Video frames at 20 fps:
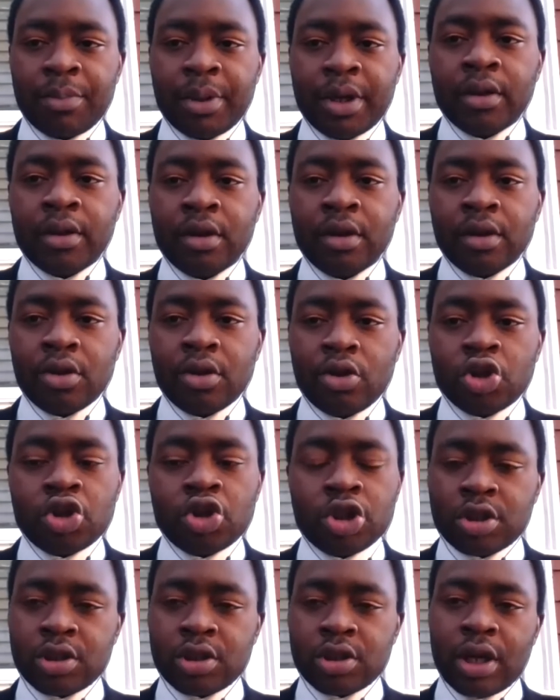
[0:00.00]
But
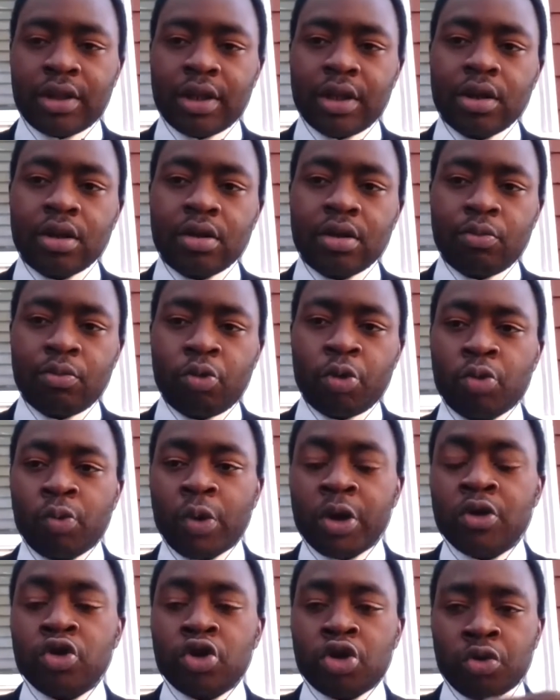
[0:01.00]
I think
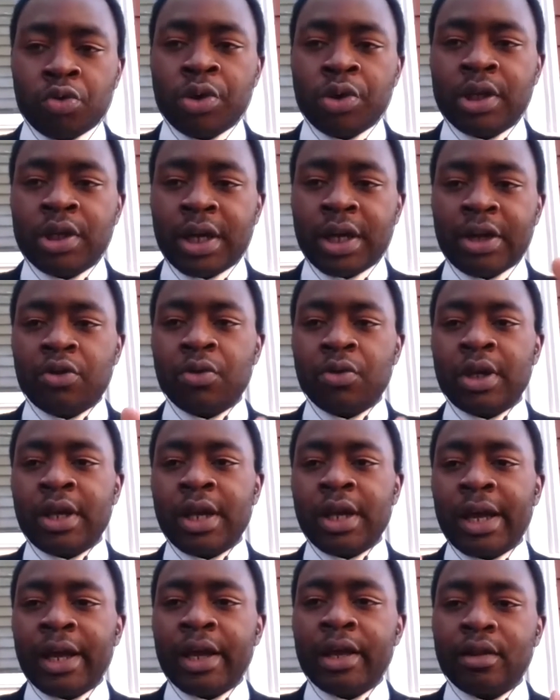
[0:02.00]
when you do it and you
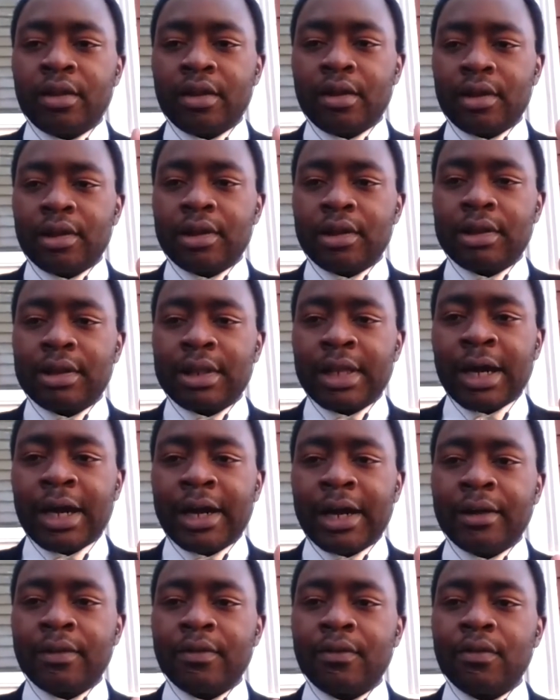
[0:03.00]
get
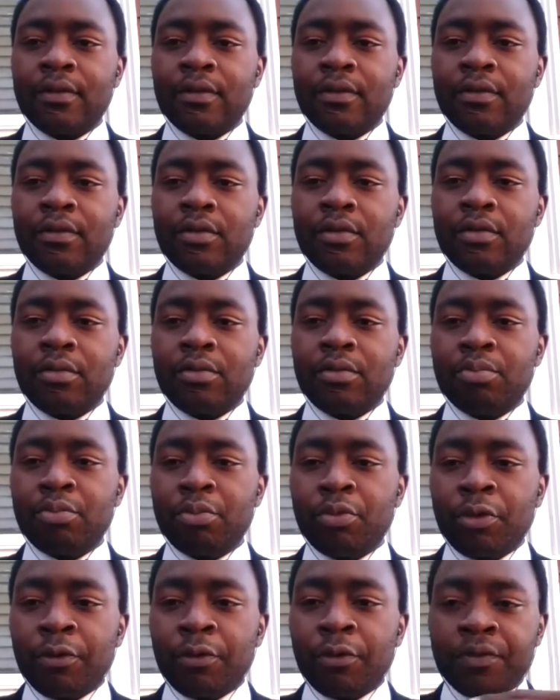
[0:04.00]
that
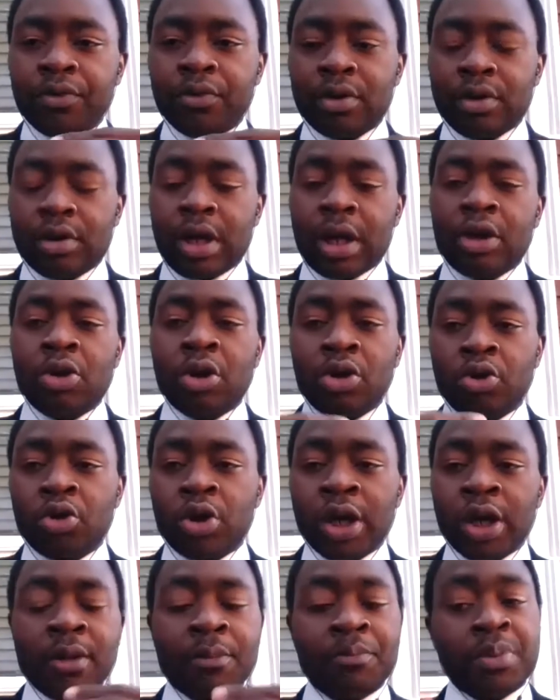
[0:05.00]
move, that you
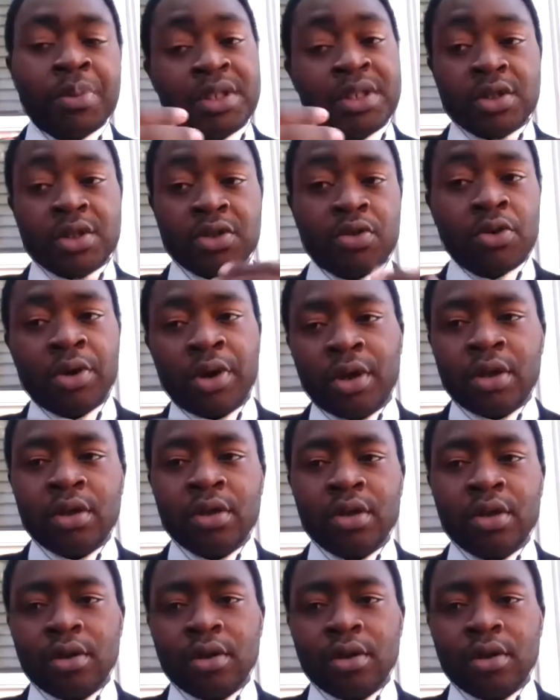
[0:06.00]
get the business going,